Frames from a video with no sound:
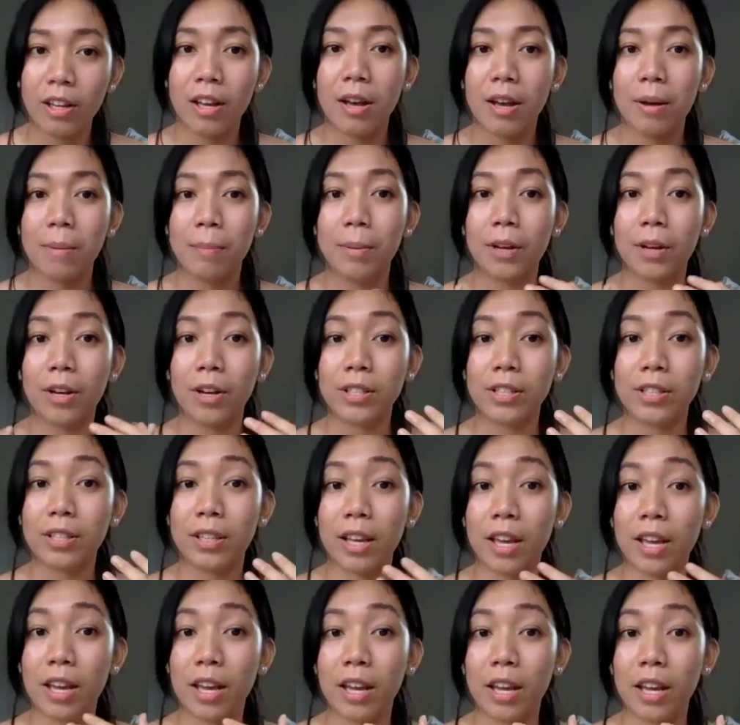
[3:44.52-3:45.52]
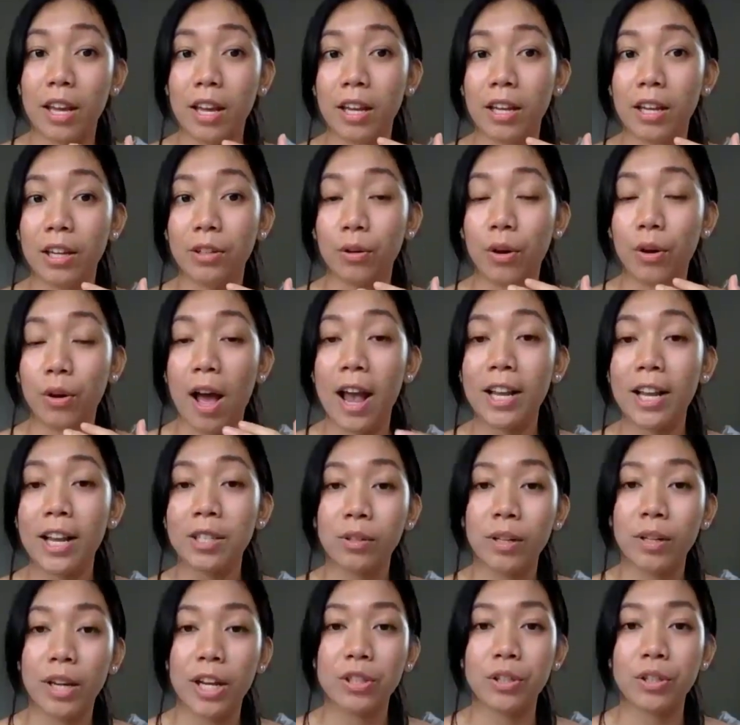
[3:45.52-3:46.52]
because they, you know,
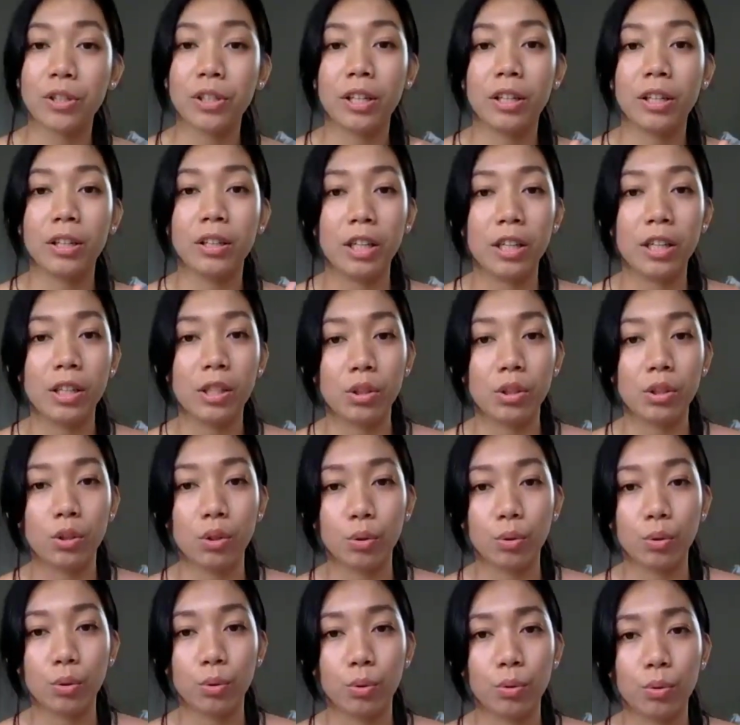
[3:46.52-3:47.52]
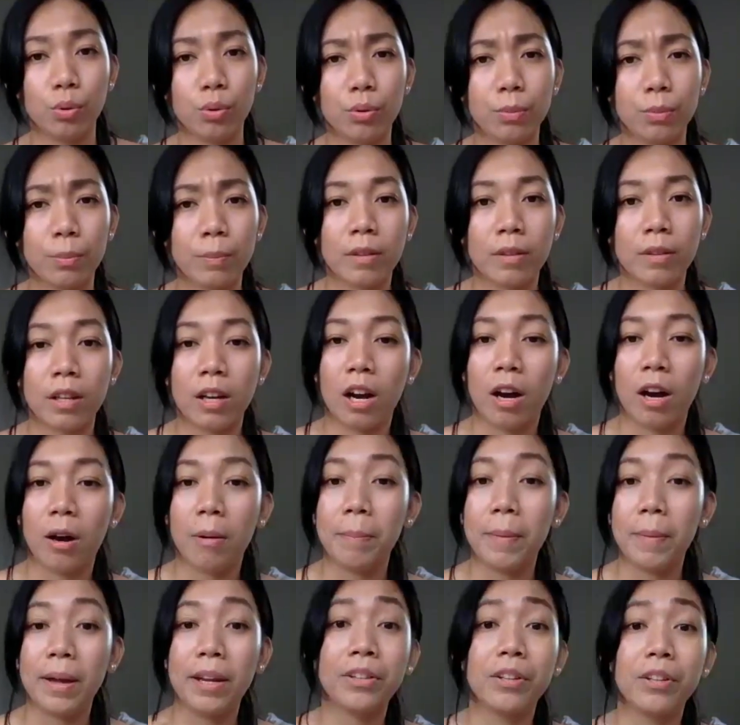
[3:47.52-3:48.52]
isolation can lead to
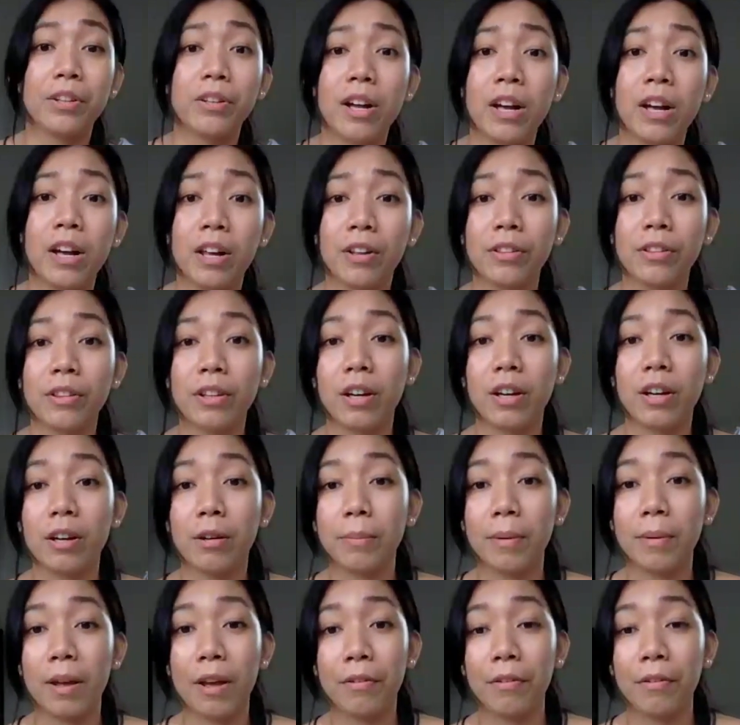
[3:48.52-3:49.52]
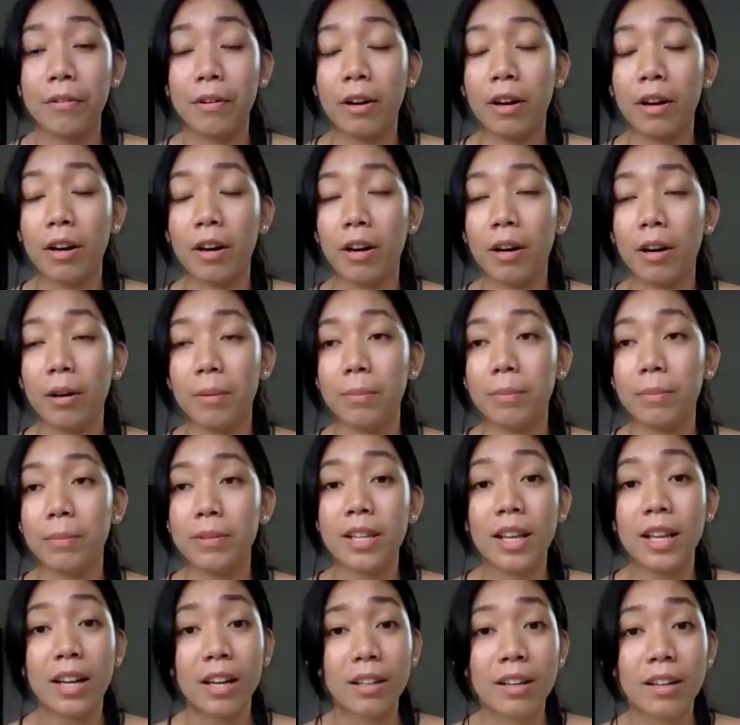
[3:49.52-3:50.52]
um, mental health um, um,
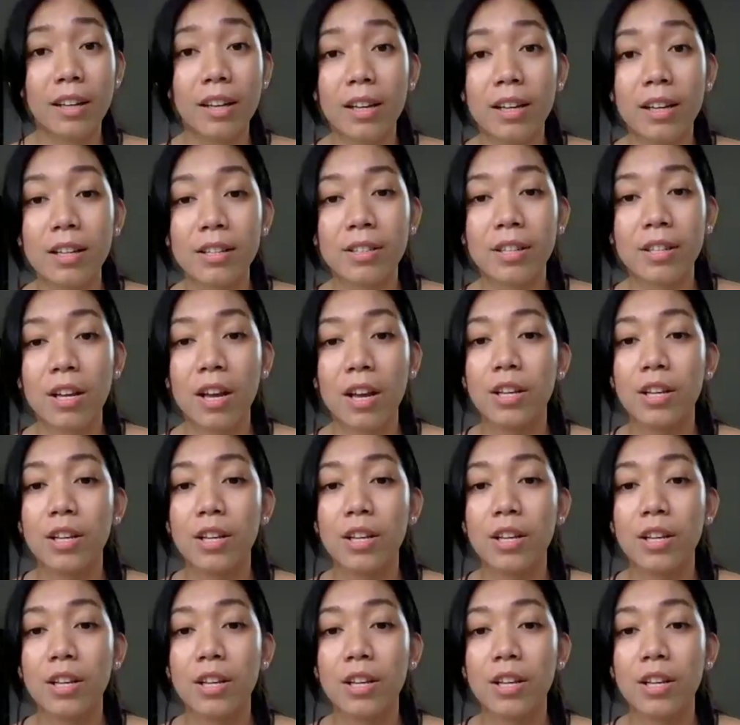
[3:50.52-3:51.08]
sickness.